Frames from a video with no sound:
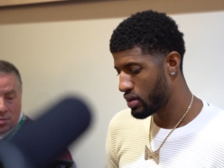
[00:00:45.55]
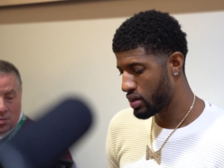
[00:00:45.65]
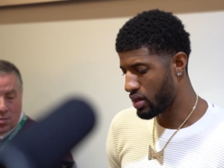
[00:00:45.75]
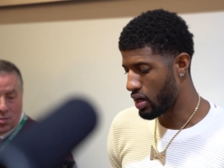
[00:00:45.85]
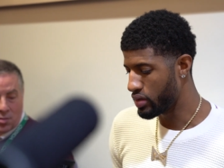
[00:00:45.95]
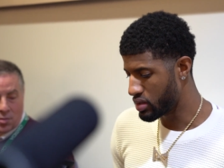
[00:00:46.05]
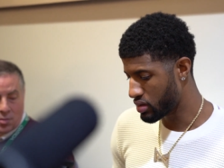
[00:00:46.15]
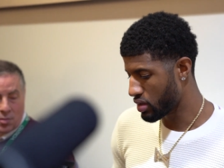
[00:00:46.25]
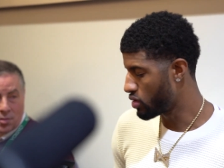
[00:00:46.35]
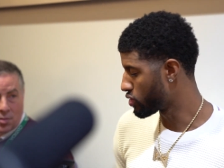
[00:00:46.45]
It always
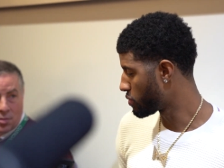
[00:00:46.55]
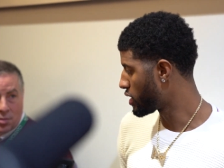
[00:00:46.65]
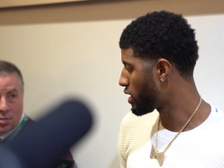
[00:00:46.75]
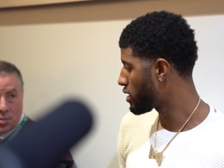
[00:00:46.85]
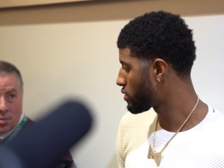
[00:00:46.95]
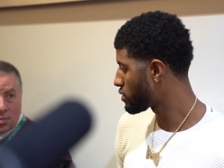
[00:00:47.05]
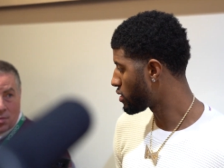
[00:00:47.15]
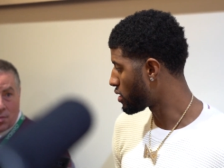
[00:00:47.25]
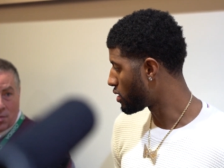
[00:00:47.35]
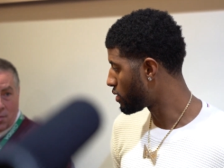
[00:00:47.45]
just slows me down
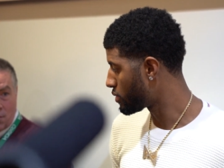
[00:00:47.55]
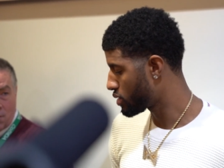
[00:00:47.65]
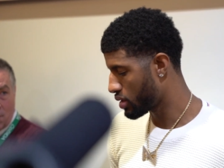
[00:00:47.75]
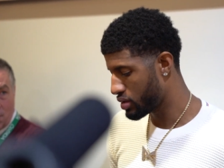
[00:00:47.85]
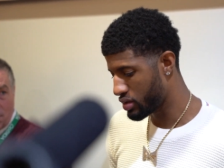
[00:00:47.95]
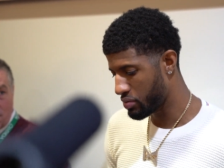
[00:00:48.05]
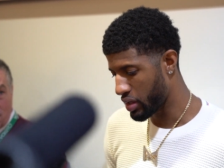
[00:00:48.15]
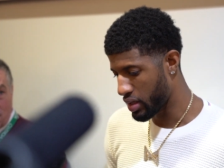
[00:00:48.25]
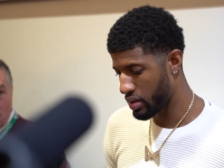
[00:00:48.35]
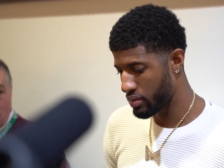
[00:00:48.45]
um, instead of just
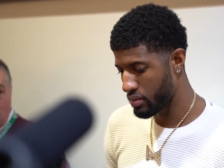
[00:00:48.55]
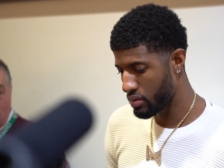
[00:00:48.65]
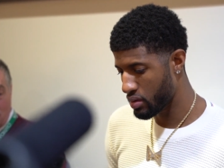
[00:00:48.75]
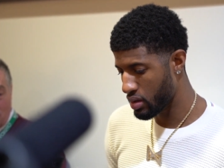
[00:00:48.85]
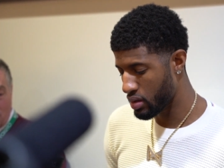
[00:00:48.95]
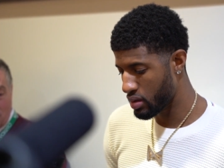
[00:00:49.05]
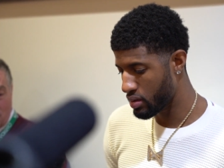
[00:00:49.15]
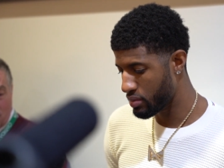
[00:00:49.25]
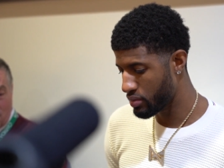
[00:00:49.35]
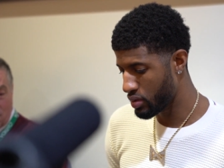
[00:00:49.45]
playing,
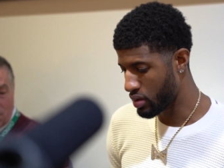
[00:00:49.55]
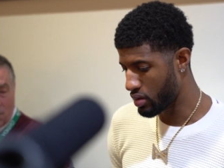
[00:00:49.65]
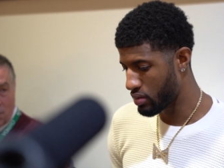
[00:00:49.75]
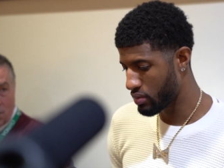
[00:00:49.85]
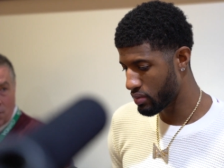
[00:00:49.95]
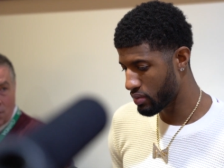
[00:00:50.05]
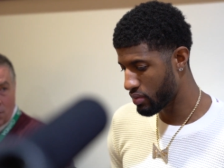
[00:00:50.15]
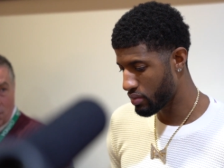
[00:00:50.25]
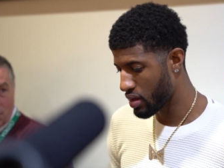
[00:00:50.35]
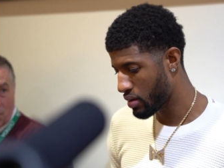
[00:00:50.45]
um, you know,
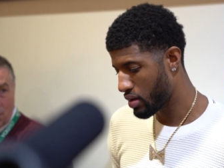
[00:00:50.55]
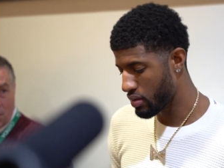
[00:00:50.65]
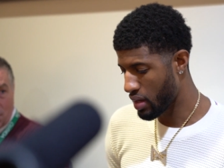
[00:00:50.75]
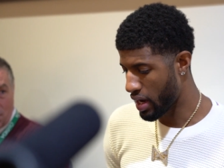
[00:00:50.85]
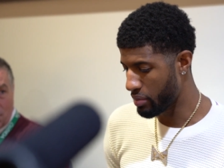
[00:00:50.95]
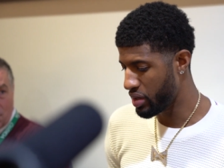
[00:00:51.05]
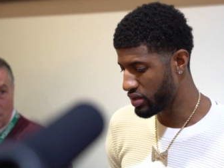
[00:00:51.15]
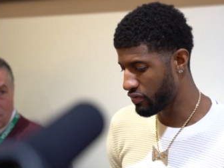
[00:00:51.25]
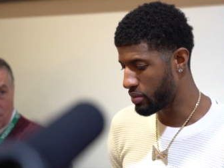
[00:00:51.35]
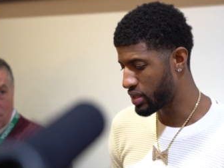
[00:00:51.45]
out of
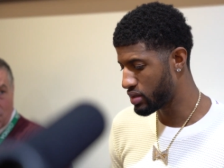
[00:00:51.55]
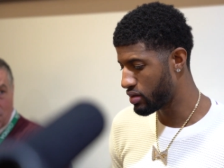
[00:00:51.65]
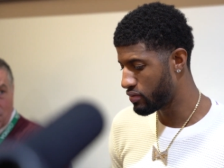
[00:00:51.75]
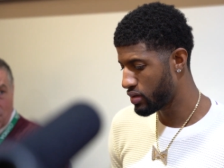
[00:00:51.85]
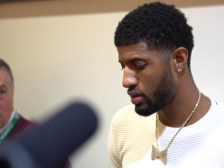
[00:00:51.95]
pace for myself.